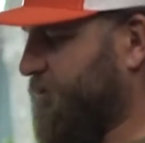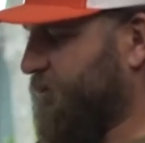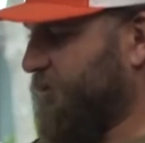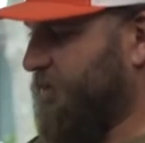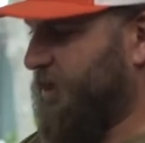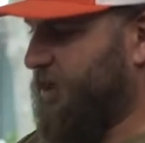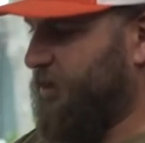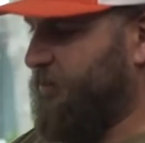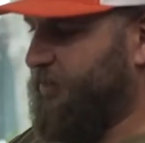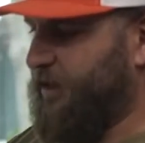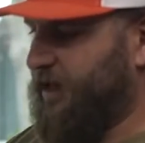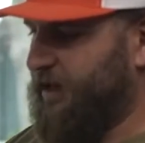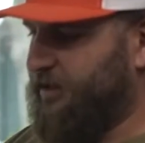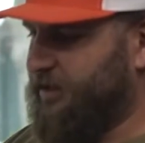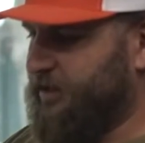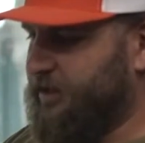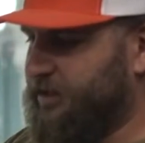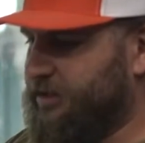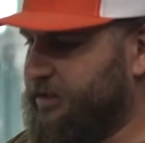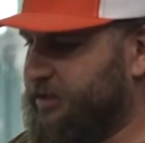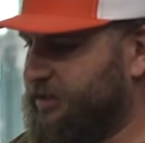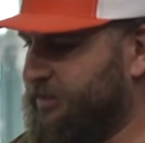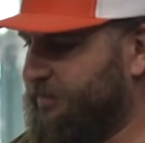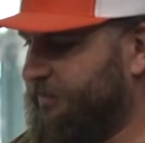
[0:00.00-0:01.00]
So I'll bend
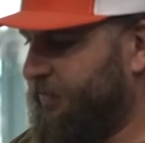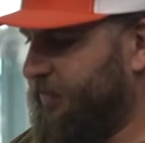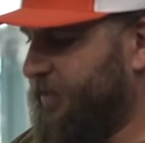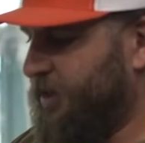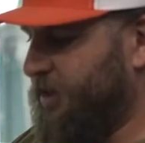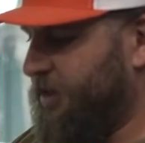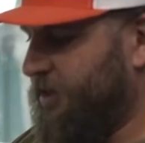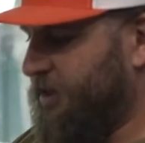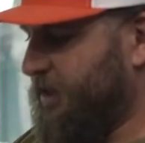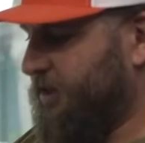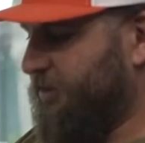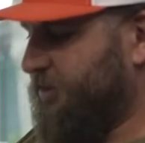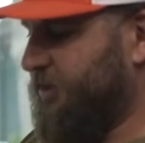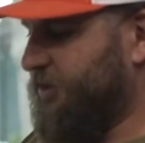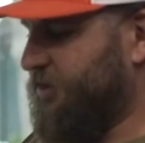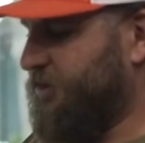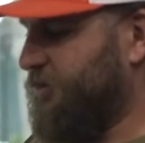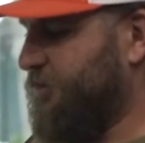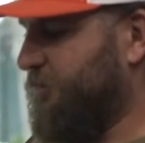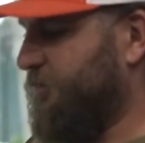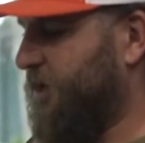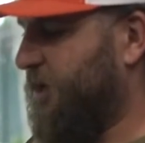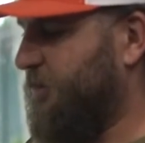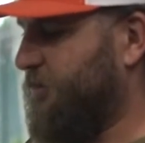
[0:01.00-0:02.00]
this. Now
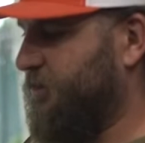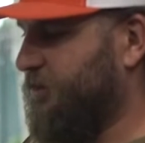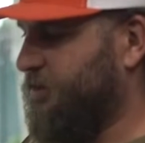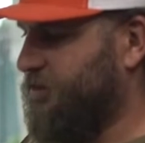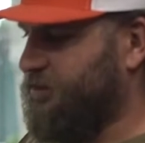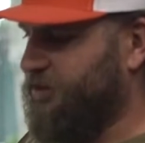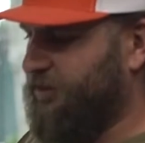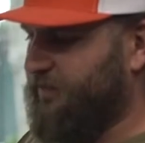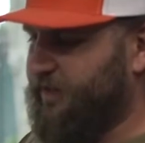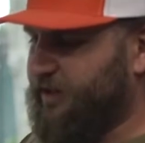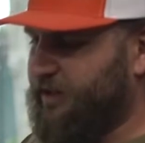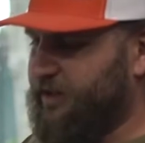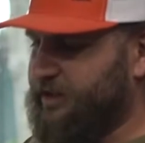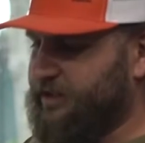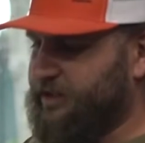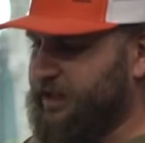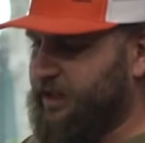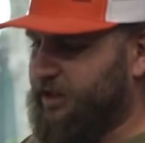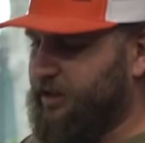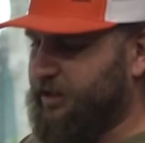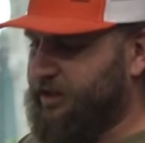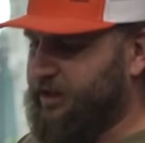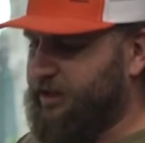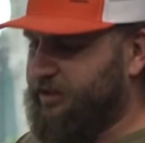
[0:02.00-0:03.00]
these thermometers are very
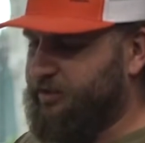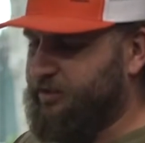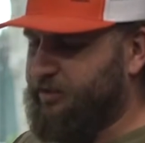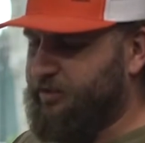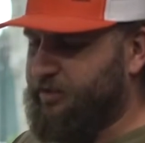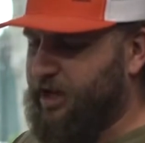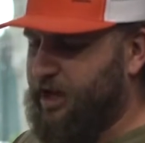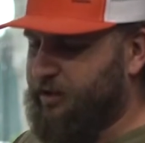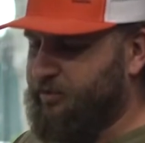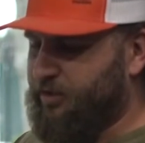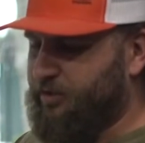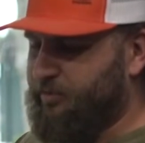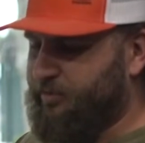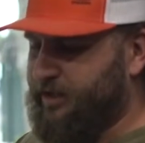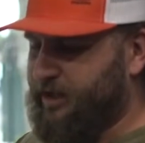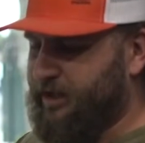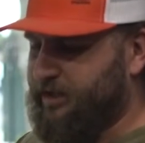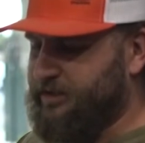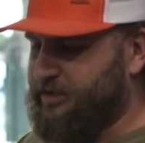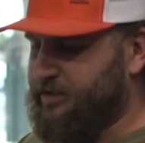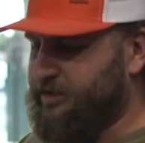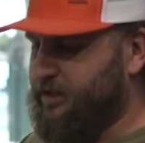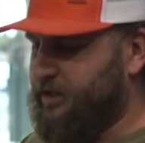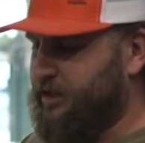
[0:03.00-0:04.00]
delicate, they're not
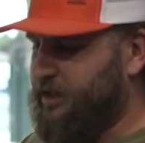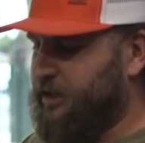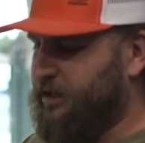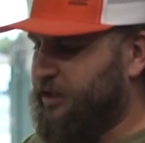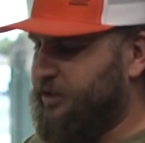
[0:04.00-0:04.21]
robust,